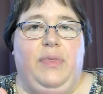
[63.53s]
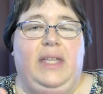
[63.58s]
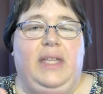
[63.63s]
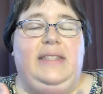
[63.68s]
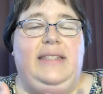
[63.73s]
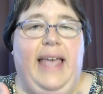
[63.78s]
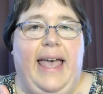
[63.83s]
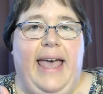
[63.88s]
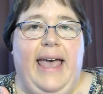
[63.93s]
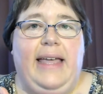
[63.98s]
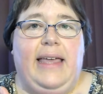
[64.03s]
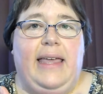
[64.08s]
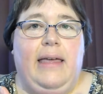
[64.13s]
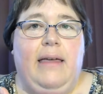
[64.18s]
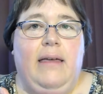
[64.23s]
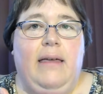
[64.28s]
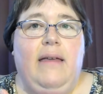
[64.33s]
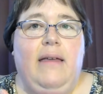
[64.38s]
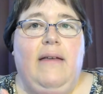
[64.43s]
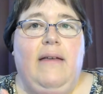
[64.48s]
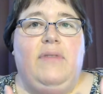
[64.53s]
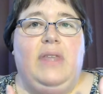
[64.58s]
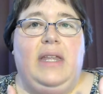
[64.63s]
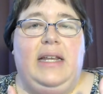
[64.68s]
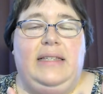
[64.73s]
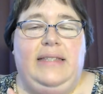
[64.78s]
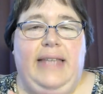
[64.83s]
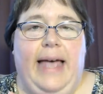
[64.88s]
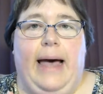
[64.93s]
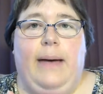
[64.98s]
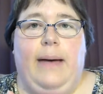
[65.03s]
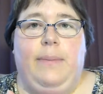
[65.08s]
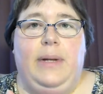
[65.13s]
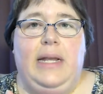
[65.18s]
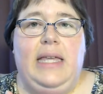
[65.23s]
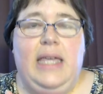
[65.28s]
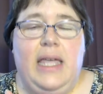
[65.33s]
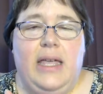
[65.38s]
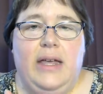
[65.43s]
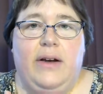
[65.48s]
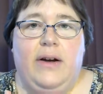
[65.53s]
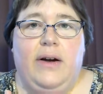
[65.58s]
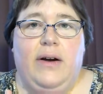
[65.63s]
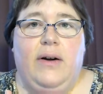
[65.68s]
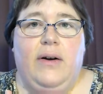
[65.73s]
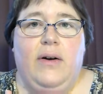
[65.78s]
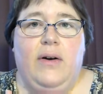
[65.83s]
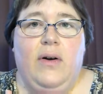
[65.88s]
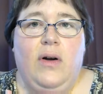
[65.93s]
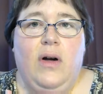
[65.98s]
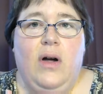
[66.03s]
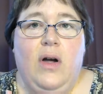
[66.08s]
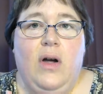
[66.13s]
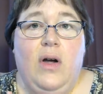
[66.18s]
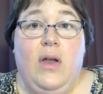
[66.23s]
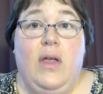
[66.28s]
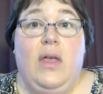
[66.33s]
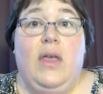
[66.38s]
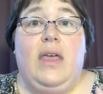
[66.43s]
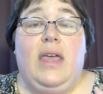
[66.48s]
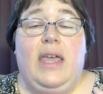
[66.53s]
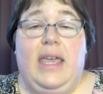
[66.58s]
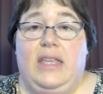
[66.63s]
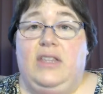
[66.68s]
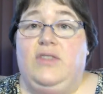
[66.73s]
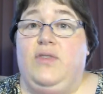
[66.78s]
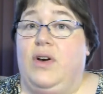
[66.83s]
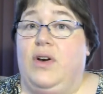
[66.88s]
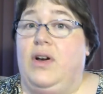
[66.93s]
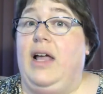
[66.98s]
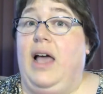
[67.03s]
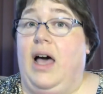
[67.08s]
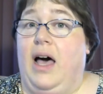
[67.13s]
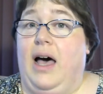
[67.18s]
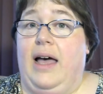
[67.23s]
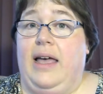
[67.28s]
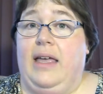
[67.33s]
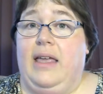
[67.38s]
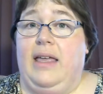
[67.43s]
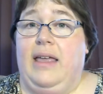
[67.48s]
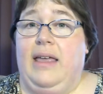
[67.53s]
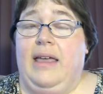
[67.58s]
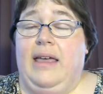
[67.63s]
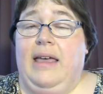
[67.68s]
The tech that is happening here is very high.